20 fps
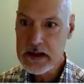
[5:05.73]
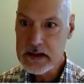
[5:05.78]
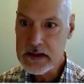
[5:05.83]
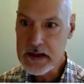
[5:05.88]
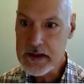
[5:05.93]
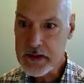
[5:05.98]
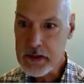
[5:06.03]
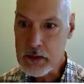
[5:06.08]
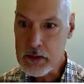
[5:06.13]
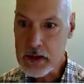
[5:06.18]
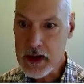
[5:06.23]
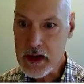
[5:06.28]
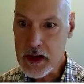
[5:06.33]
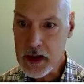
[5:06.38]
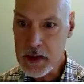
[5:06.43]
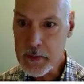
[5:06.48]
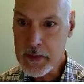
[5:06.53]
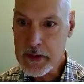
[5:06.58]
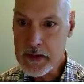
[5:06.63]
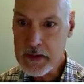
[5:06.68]
Let's go to
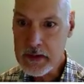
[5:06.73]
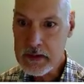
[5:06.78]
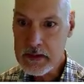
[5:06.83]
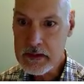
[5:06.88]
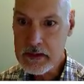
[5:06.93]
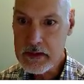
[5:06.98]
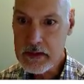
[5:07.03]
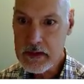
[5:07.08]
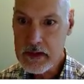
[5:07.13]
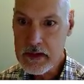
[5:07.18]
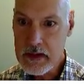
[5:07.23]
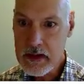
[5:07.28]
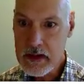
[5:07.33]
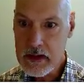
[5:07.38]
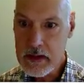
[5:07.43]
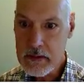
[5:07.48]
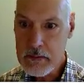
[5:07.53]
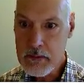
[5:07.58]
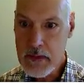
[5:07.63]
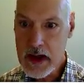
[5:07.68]
carbon
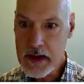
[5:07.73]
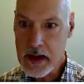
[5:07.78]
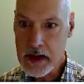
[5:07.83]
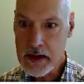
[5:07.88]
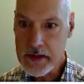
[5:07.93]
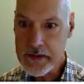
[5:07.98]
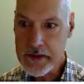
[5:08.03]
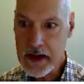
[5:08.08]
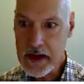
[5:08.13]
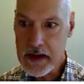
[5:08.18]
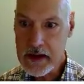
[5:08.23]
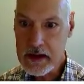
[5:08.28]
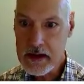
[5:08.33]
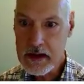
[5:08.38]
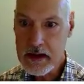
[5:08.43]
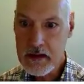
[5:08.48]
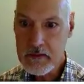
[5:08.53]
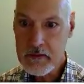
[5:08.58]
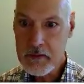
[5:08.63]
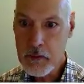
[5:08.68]
monoxide.
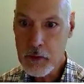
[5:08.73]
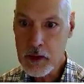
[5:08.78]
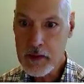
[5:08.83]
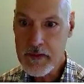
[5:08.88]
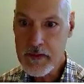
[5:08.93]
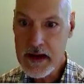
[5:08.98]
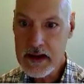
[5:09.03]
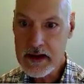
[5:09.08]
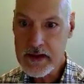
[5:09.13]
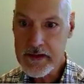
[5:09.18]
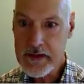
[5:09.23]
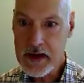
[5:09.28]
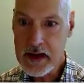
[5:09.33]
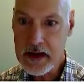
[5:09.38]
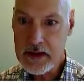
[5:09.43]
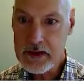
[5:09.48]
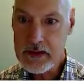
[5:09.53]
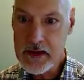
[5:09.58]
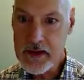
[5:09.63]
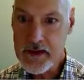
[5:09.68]
Four valence
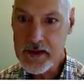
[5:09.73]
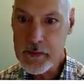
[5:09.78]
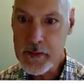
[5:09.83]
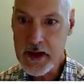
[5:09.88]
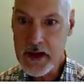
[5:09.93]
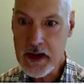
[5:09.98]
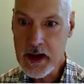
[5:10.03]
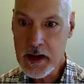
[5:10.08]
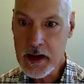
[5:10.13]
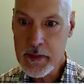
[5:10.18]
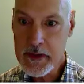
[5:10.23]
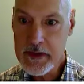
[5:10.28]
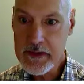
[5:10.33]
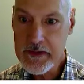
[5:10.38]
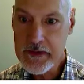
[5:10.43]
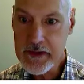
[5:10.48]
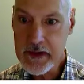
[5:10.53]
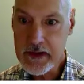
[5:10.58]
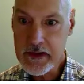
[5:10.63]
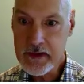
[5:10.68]
electrons from the carbon,
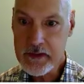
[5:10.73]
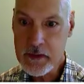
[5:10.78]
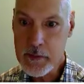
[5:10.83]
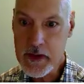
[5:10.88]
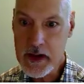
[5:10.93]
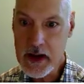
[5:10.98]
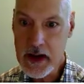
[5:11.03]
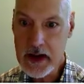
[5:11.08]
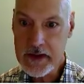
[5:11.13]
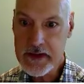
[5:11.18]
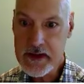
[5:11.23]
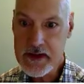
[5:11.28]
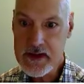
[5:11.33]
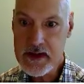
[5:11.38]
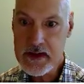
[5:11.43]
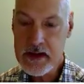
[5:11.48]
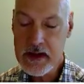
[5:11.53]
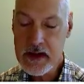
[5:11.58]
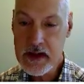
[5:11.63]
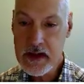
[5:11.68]
six from the
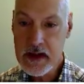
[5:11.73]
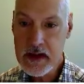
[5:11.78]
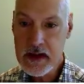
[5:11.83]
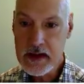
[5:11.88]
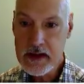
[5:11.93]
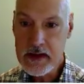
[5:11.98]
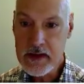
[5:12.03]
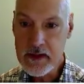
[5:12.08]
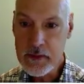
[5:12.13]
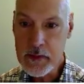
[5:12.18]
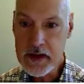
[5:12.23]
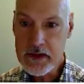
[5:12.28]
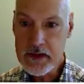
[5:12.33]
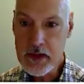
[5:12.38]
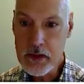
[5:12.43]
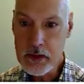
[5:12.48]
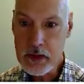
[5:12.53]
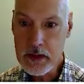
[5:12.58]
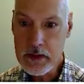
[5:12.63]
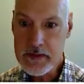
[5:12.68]
oxygen, gives me a
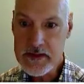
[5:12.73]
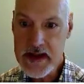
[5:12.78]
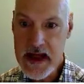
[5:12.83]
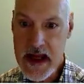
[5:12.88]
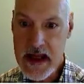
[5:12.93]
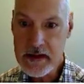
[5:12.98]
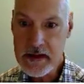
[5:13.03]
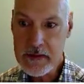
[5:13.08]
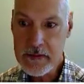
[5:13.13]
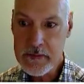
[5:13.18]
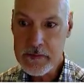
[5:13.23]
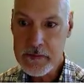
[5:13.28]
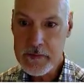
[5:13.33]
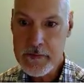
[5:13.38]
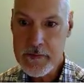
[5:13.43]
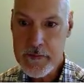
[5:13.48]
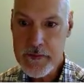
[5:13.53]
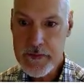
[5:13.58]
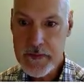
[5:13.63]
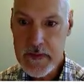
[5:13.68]
total of 10.
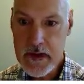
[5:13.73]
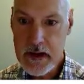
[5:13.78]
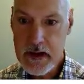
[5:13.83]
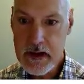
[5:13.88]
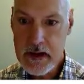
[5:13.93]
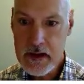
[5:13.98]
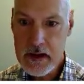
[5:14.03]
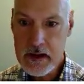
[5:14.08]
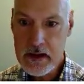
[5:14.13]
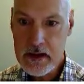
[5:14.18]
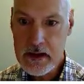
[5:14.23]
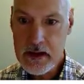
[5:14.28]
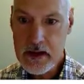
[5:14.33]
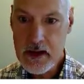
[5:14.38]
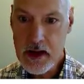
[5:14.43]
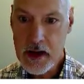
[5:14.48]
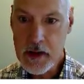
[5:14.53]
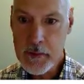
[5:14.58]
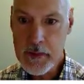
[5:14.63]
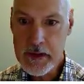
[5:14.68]

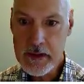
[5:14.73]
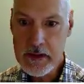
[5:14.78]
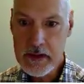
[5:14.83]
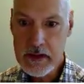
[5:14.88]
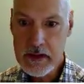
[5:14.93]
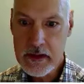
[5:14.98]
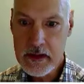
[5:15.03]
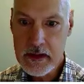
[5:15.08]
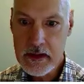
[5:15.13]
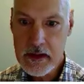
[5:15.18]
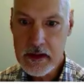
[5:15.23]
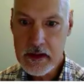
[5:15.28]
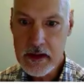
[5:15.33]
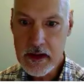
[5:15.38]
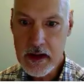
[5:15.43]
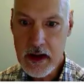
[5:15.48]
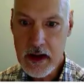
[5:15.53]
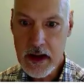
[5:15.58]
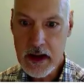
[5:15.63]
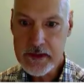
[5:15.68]
Carbon,
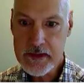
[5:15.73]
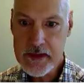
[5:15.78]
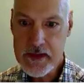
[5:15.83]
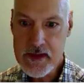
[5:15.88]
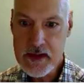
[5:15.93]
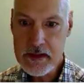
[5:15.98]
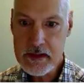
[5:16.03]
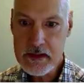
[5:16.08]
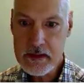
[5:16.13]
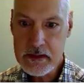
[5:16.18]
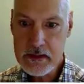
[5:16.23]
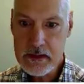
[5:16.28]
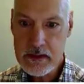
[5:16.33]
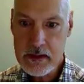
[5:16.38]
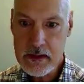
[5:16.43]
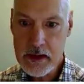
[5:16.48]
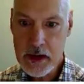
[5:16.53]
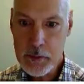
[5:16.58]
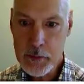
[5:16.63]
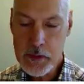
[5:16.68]
oxygen,
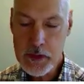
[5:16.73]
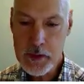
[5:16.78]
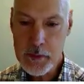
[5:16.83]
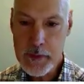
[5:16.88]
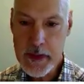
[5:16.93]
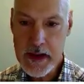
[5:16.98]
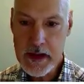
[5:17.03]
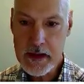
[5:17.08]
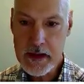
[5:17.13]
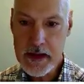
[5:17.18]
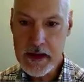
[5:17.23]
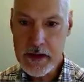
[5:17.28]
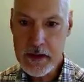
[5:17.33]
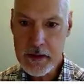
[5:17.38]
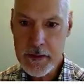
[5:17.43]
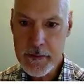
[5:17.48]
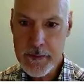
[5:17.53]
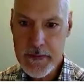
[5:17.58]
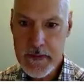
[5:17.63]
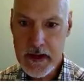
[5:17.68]
I'll put a pair
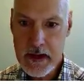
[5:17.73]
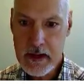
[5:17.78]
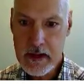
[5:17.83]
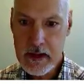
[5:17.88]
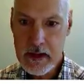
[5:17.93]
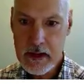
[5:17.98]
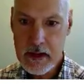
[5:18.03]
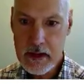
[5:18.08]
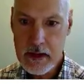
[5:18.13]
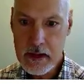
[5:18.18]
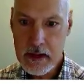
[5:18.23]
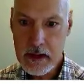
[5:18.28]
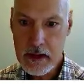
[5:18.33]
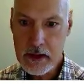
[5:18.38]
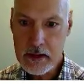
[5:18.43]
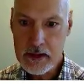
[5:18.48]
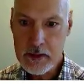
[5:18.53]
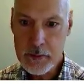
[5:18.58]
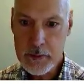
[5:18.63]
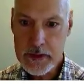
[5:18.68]
here.
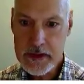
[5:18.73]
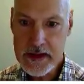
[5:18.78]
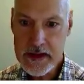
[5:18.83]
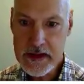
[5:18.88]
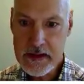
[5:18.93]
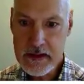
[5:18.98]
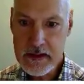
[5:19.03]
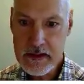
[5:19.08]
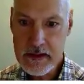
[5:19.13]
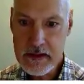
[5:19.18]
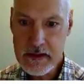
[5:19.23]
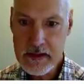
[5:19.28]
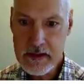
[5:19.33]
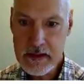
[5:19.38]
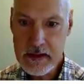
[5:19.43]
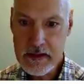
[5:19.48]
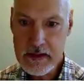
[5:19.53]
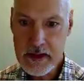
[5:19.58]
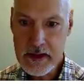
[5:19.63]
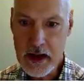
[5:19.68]
I'll complete
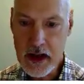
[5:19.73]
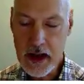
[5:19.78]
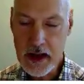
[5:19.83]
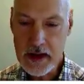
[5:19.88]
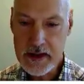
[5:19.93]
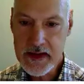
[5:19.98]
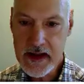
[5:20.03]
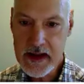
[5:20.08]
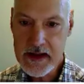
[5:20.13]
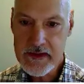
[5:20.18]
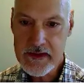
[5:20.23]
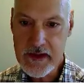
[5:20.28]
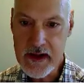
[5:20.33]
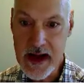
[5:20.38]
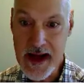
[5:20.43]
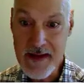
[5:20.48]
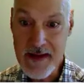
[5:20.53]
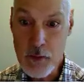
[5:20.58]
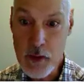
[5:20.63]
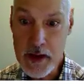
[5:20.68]
the octets, and
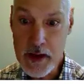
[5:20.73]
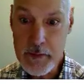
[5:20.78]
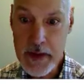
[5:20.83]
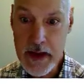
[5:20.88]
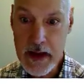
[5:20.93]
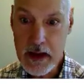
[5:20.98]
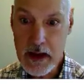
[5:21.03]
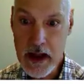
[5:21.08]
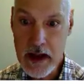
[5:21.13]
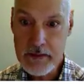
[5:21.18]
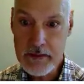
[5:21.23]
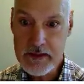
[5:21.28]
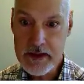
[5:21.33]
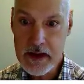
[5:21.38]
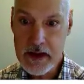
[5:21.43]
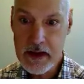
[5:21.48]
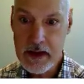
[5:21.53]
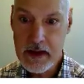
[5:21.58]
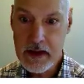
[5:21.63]
I have one pair left.